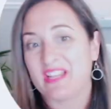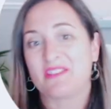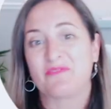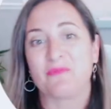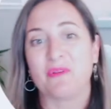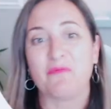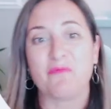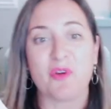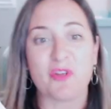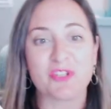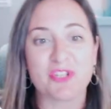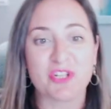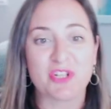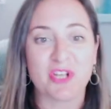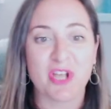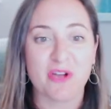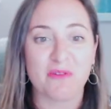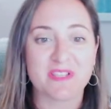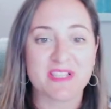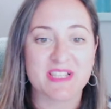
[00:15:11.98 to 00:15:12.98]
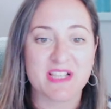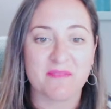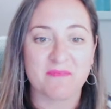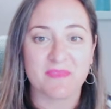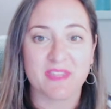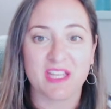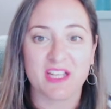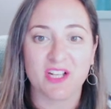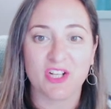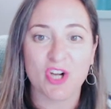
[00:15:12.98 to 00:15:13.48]
We wanted to go with
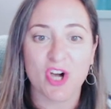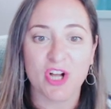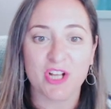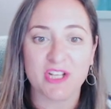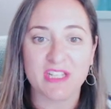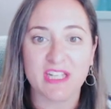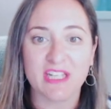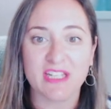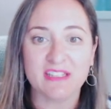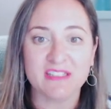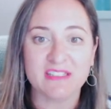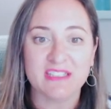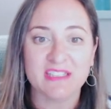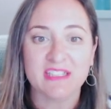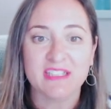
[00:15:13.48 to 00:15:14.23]
something gardening.